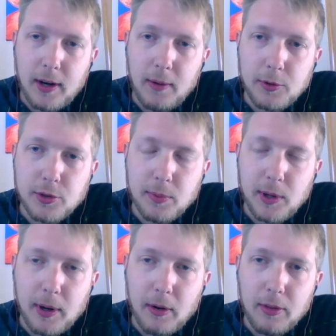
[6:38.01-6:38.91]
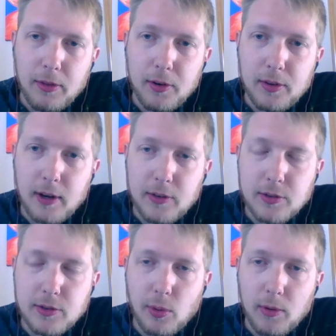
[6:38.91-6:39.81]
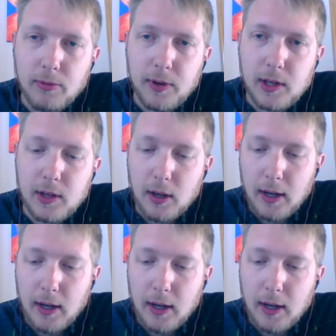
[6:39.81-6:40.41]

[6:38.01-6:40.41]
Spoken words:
which should be about 30,000 square feet